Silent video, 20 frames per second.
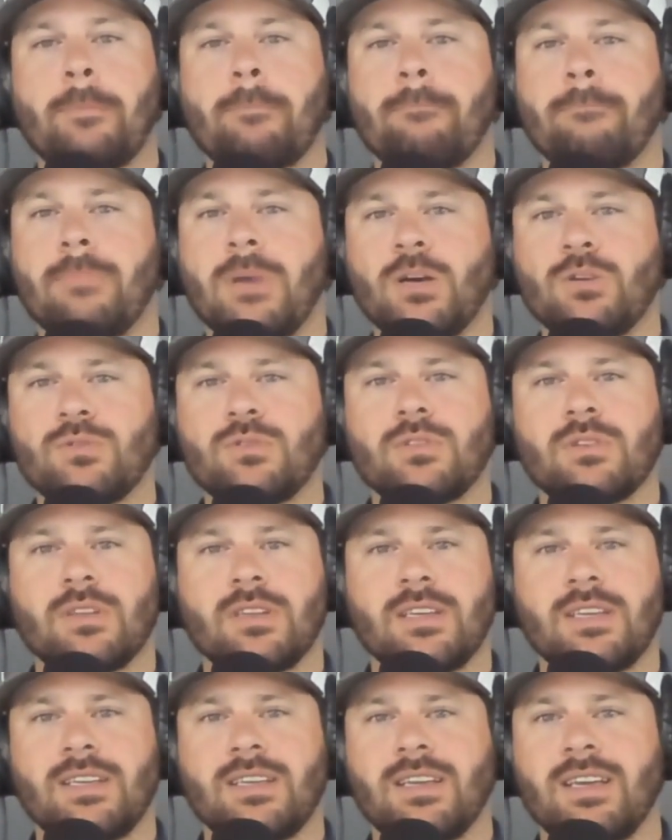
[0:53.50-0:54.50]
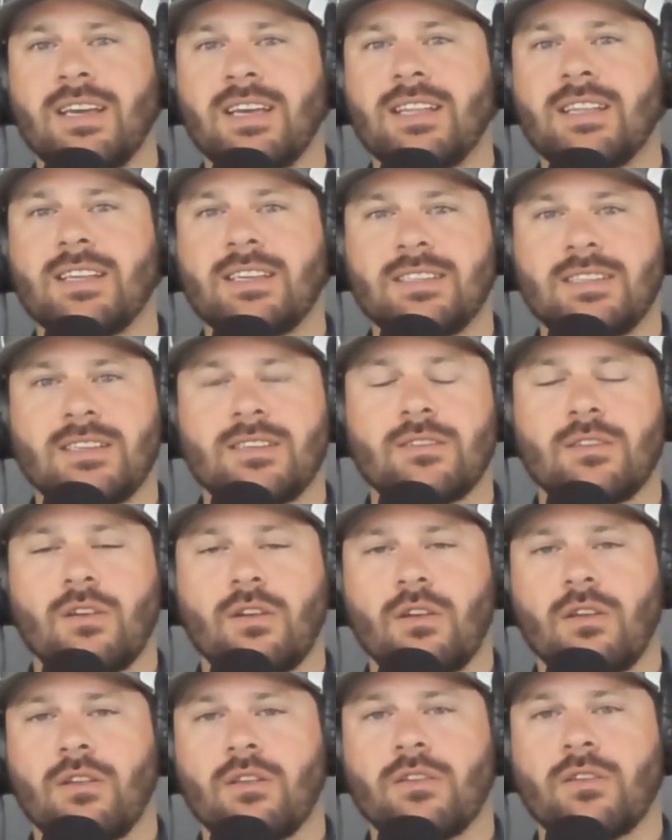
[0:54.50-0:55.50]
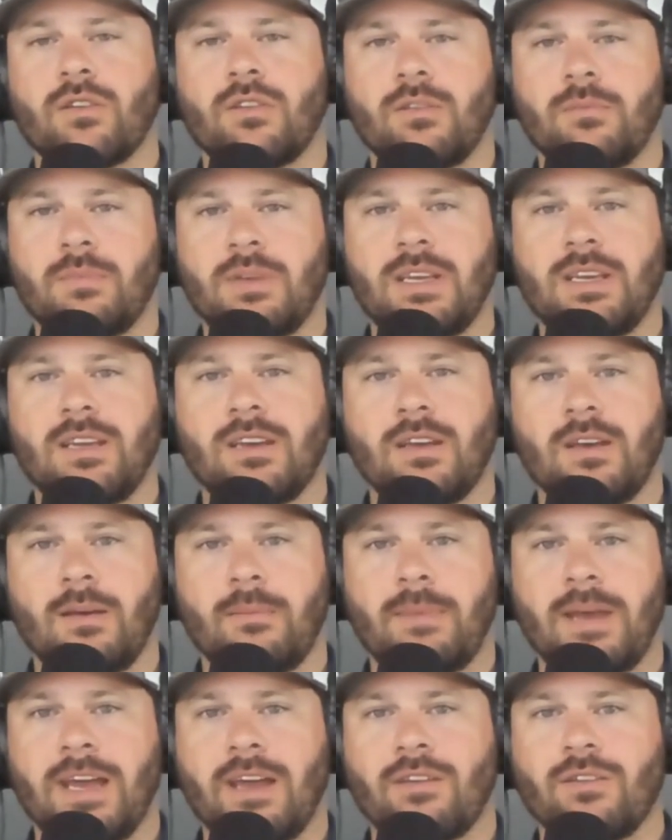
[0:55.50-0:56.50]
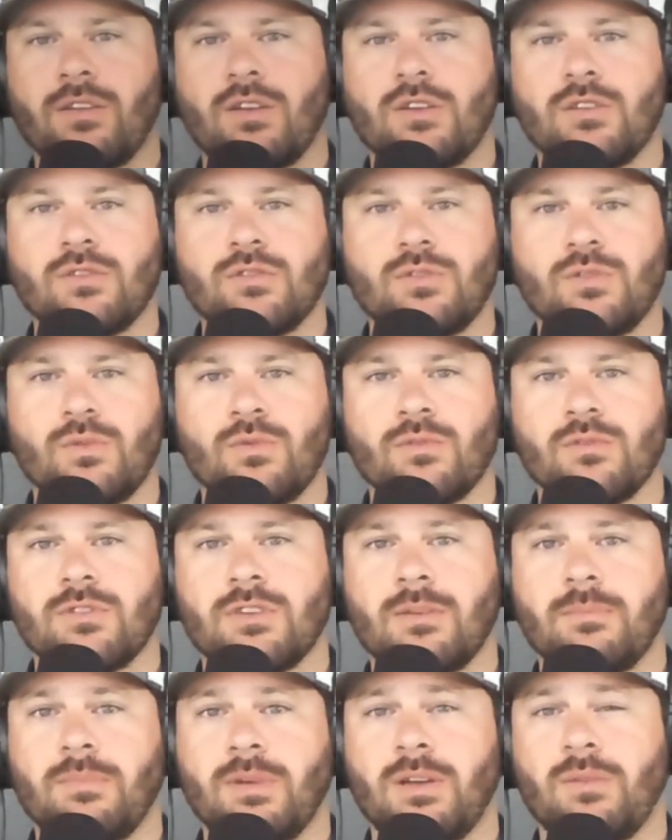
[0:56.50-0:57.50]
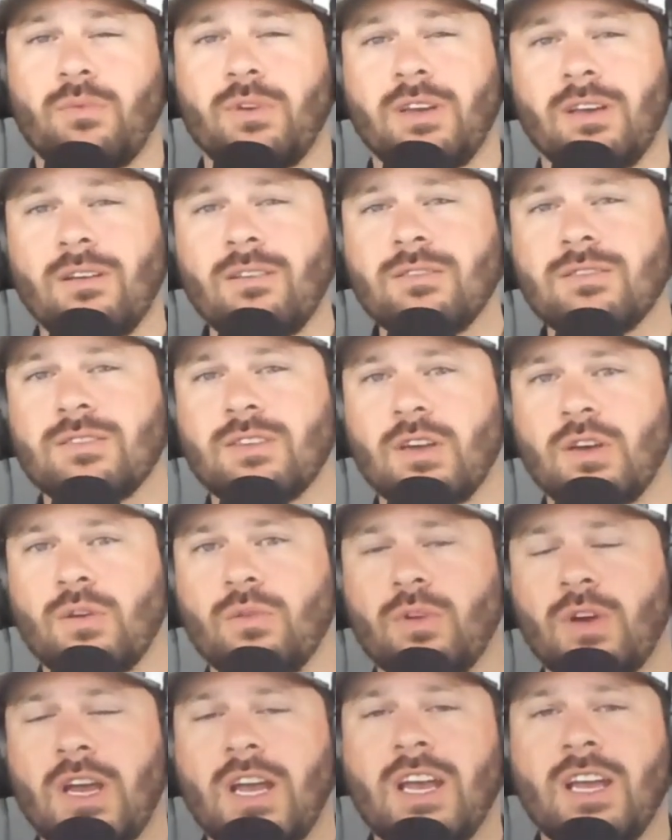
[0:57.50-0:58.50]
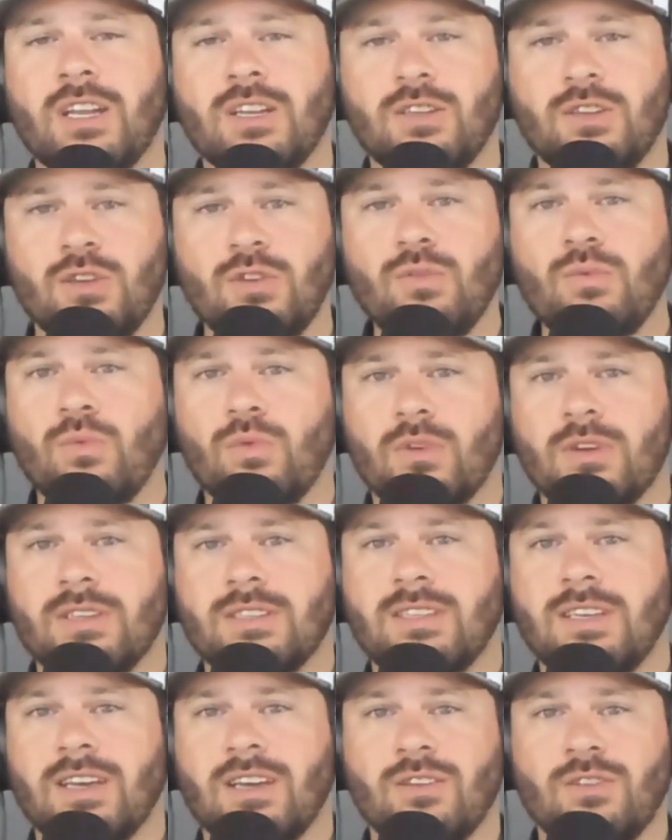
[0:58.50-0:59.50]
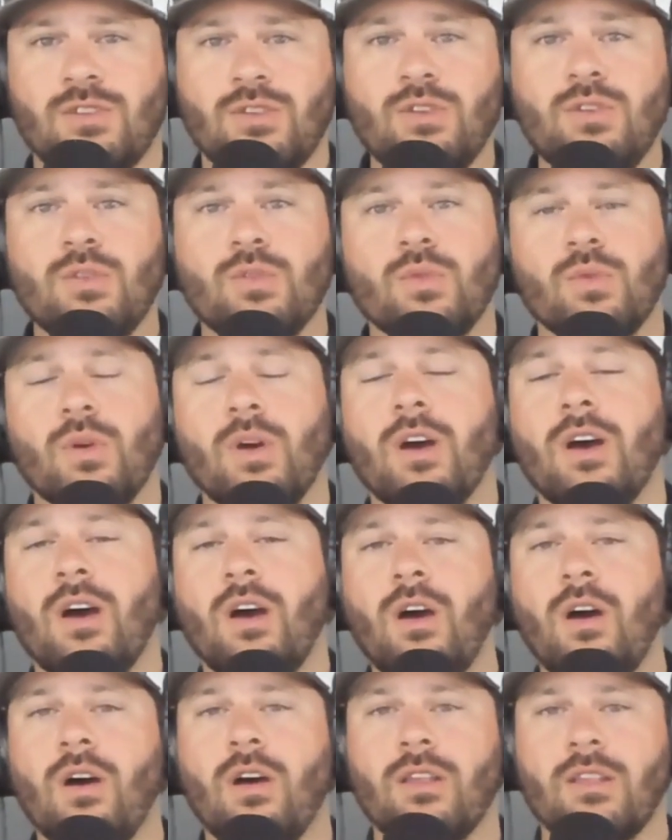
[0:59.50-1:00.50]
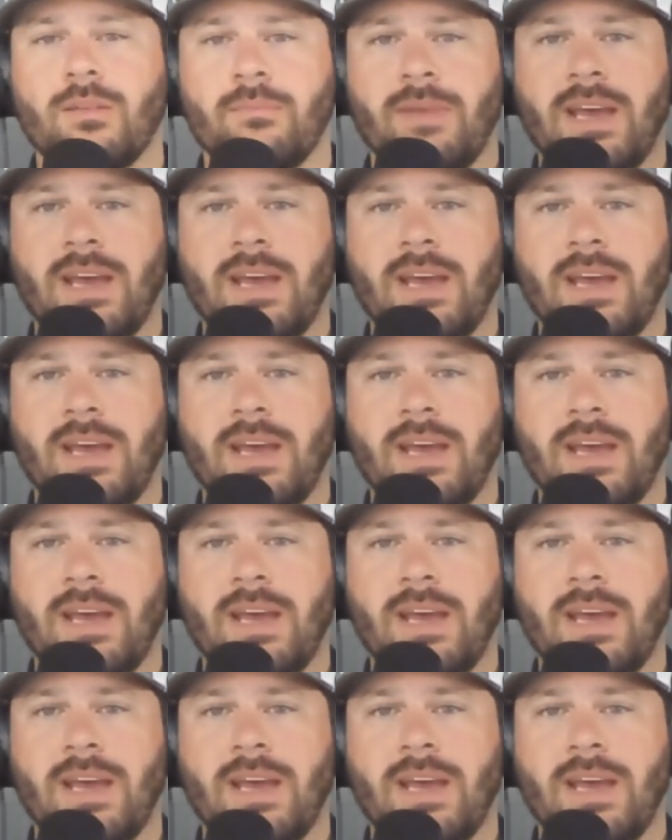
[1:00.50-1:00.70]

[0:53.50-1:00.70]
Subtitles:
Mostly, this is all going to be about Georgia, but we also do want to tell you all